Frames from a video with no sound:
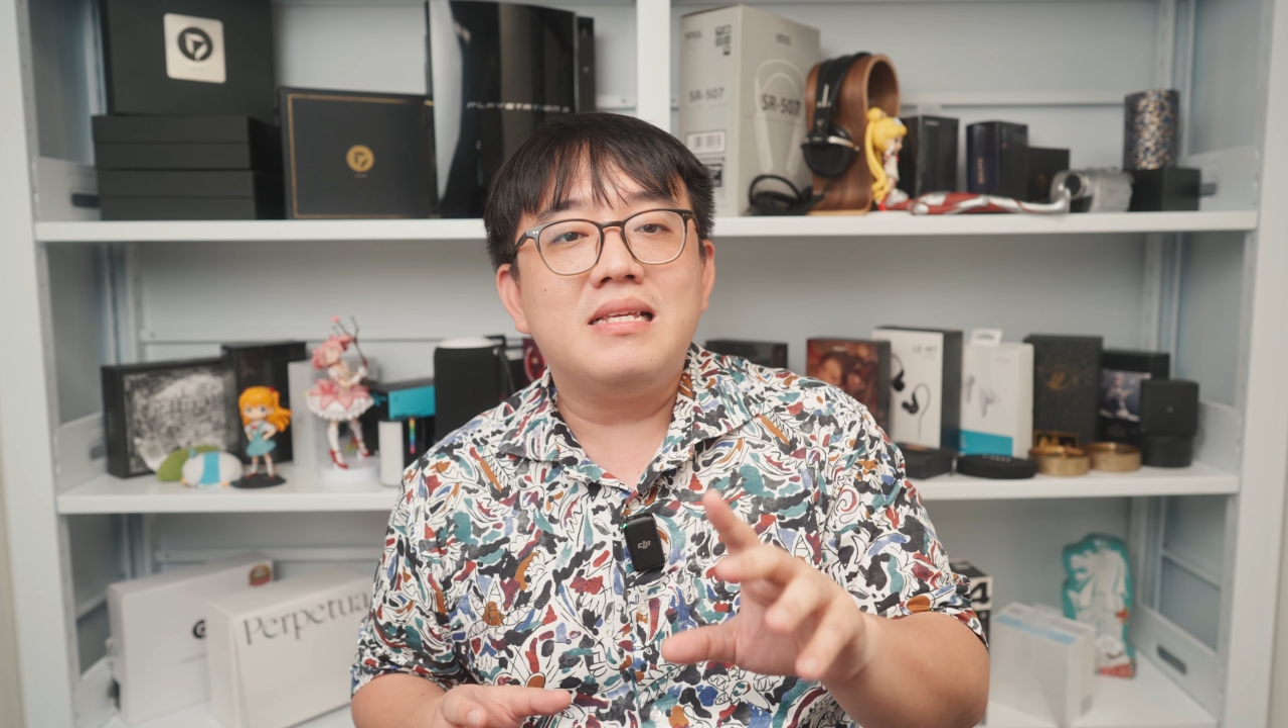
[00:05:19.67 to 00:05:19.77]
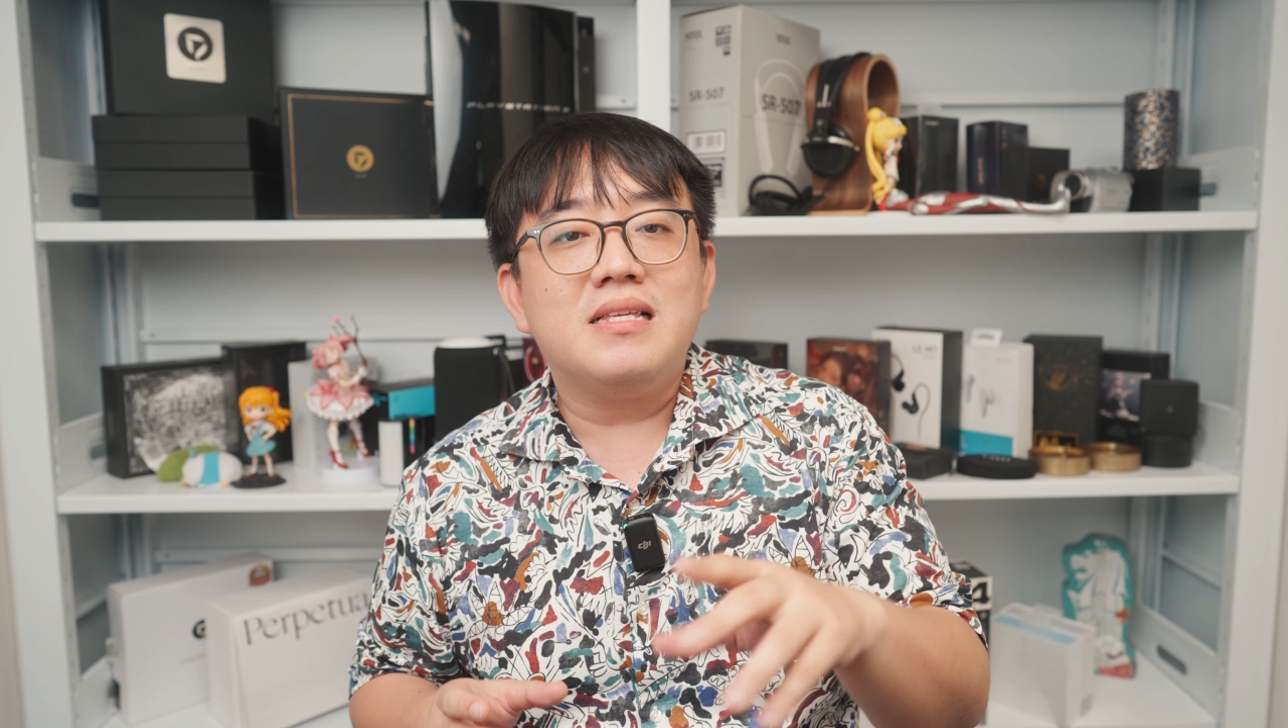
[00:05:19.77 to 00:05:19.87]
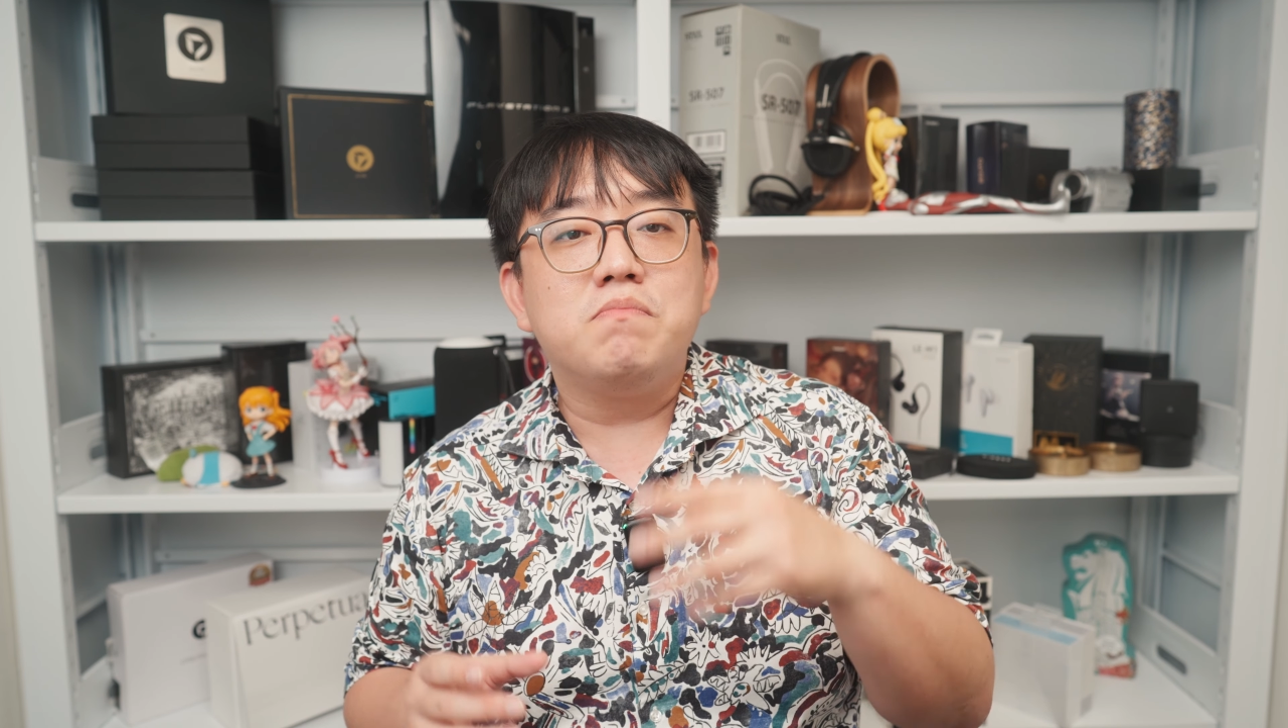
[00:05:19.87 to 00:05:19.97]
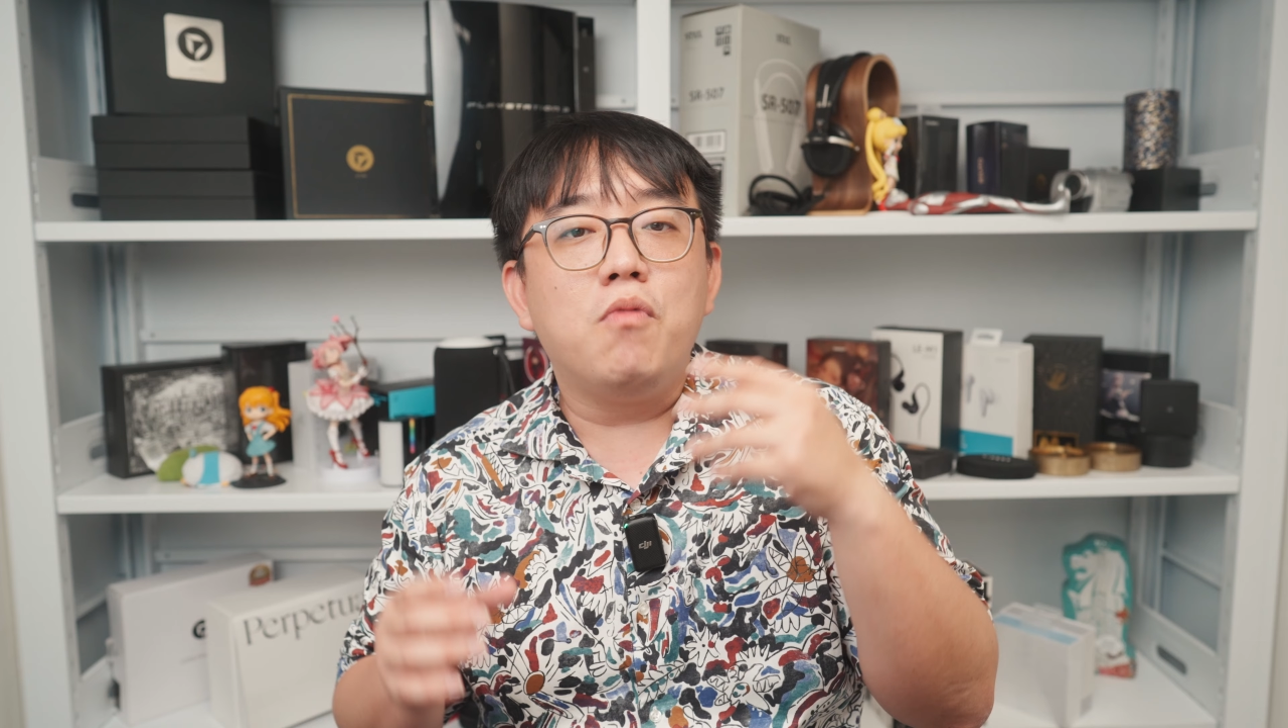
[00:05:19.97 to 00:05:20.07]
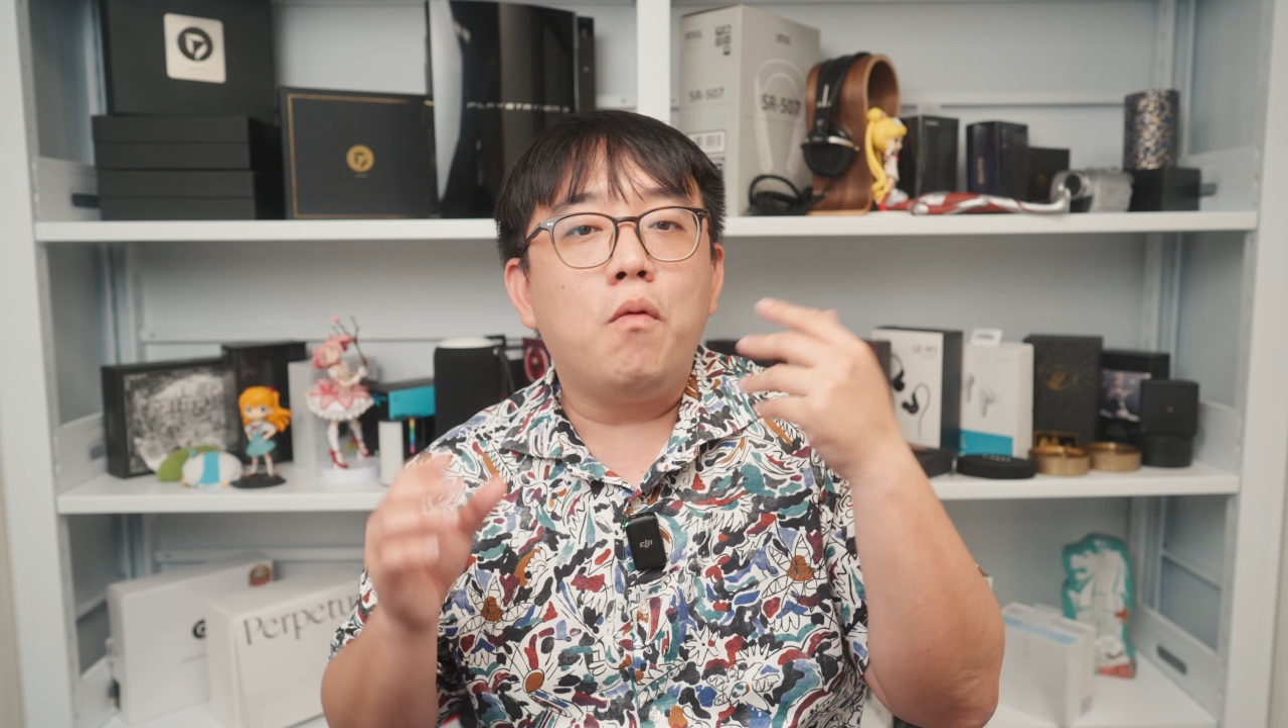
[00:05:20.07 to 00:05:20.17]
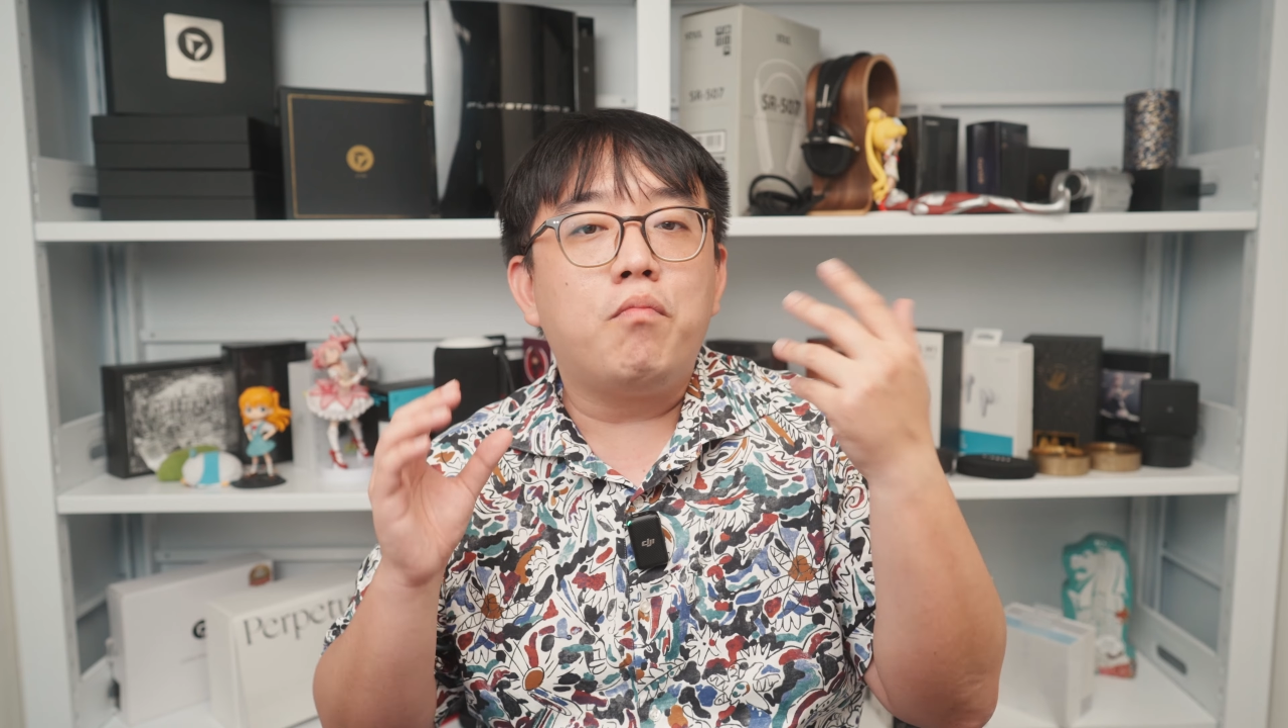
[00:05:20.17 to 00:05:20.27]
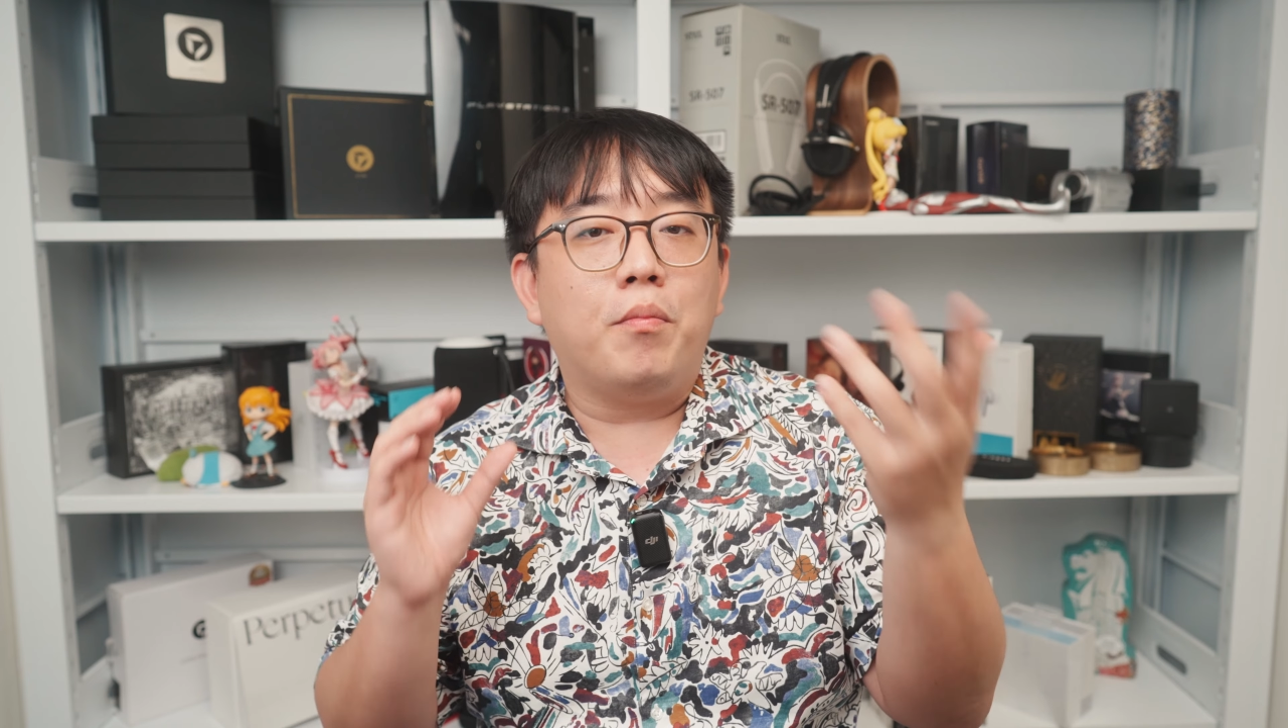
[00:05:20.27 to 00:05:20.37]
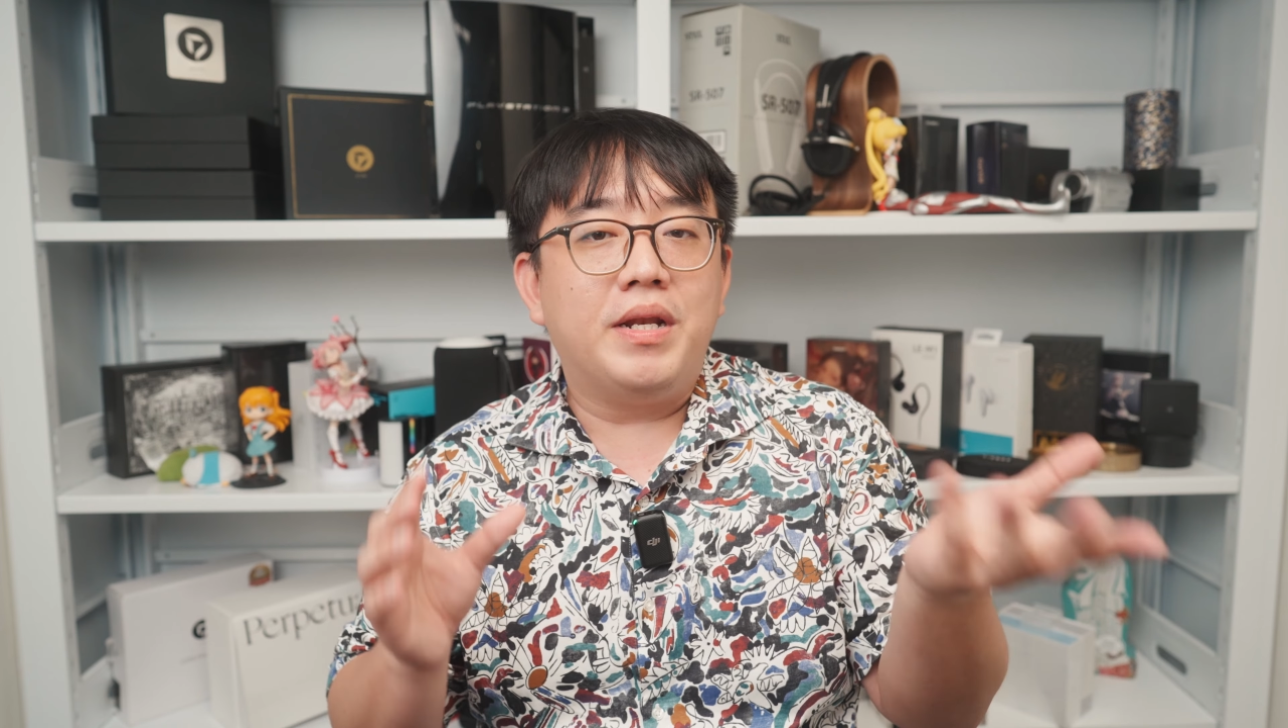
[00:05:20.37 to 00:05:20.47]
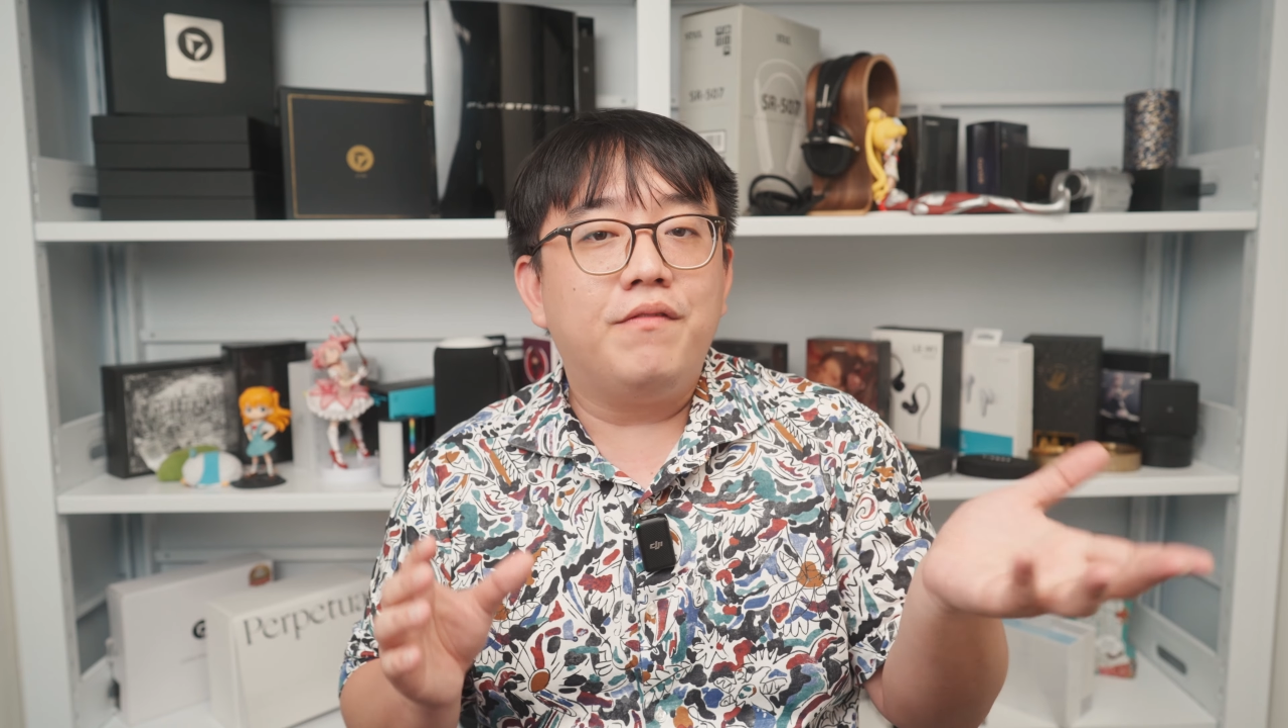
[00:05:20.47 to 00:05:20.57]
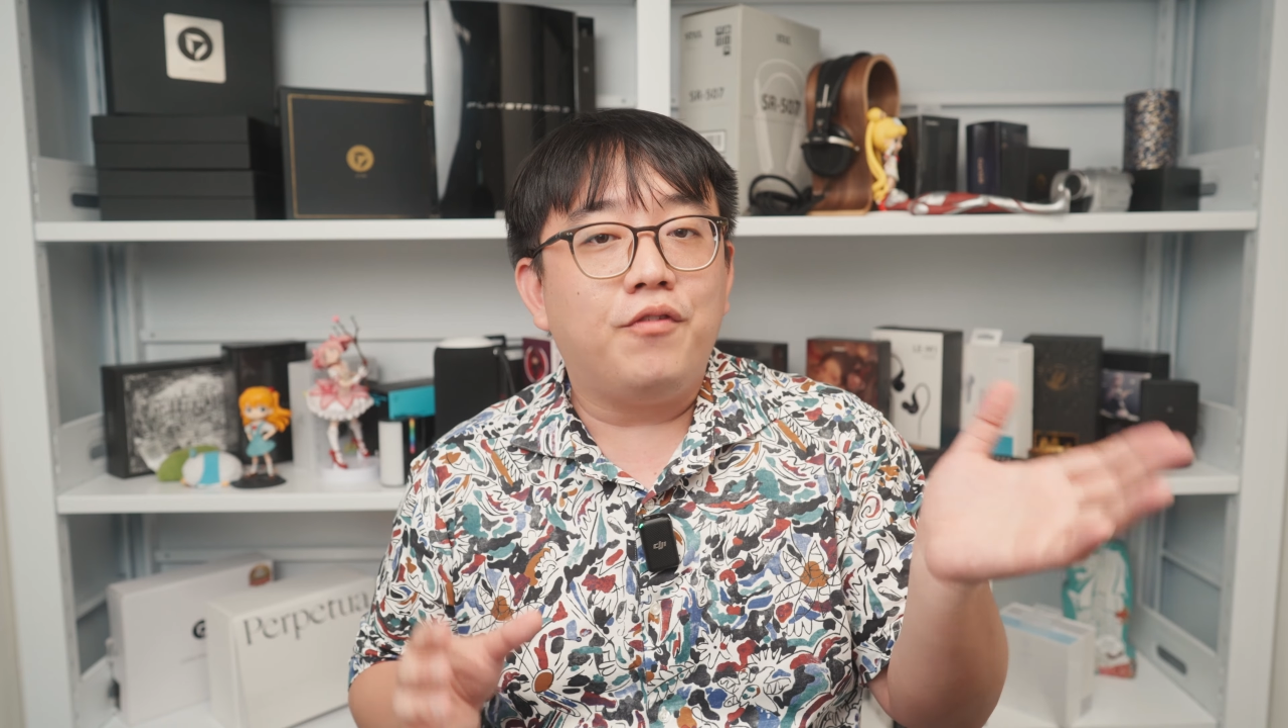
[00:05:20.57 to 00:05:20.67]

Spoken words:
is more prominent